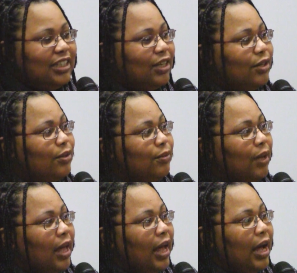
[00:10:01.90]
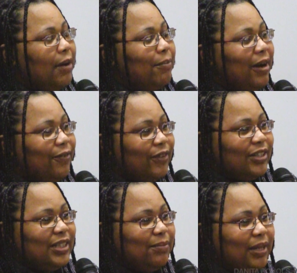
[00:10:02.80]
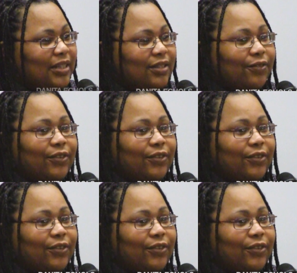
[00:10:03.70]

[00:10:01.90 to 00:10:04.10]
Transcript: So my first semester,